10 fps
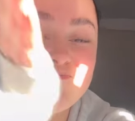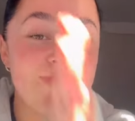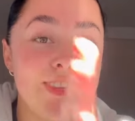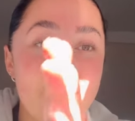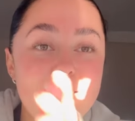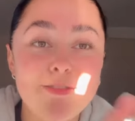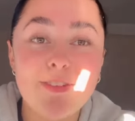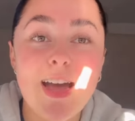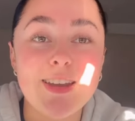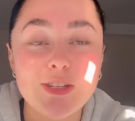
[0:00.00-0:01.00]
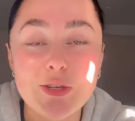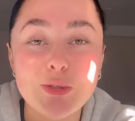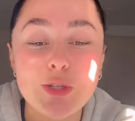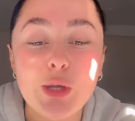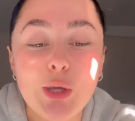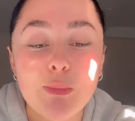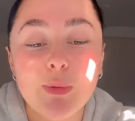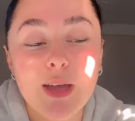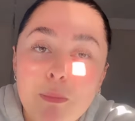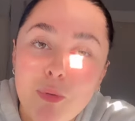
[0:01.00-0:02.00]
life and YouTube
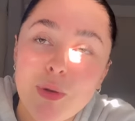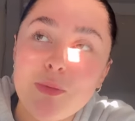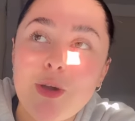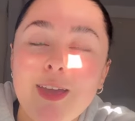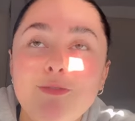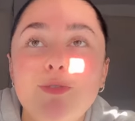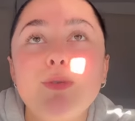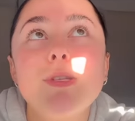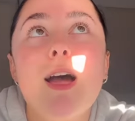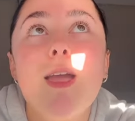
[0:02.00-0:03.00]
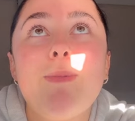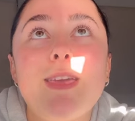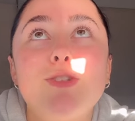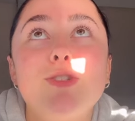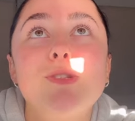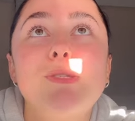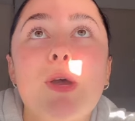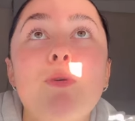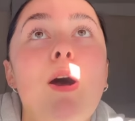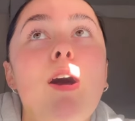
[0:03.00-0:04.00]
but when I'm working full time, it's just
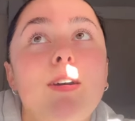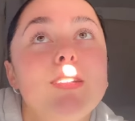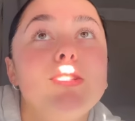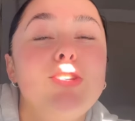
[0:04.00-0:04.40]
so hard.